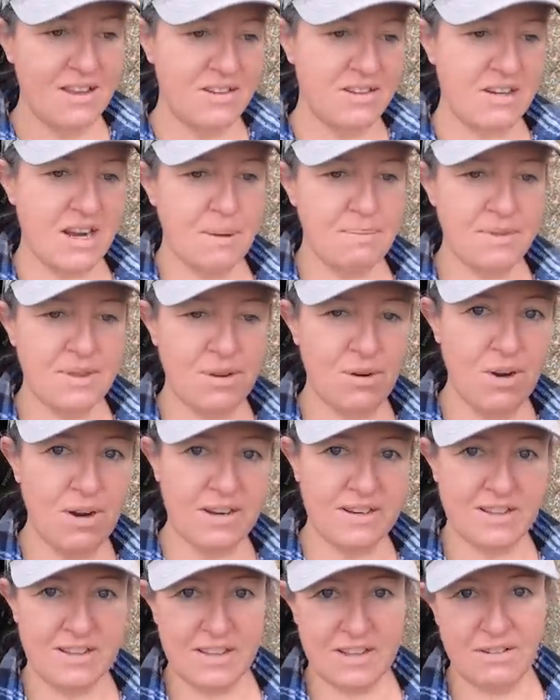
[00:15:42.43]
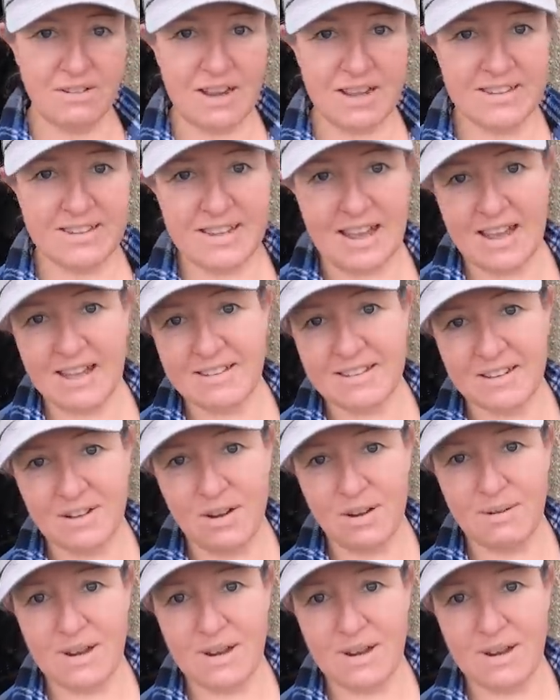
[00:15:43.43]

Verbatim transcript: Chop the cork to the correct size to go